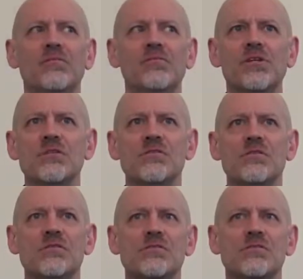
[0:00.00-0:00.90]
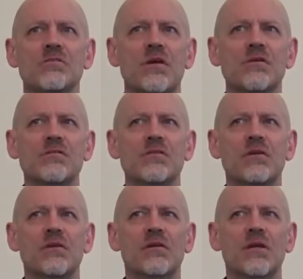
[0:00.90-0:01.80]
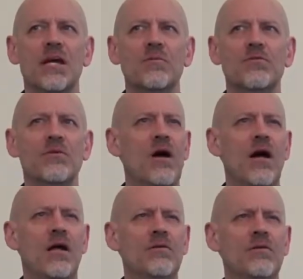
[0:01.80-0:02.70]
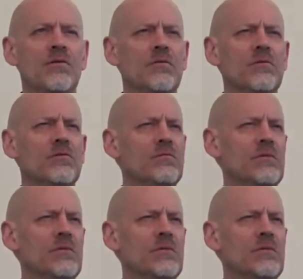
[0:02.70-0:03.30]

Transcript: Jesus as the Lamb of God who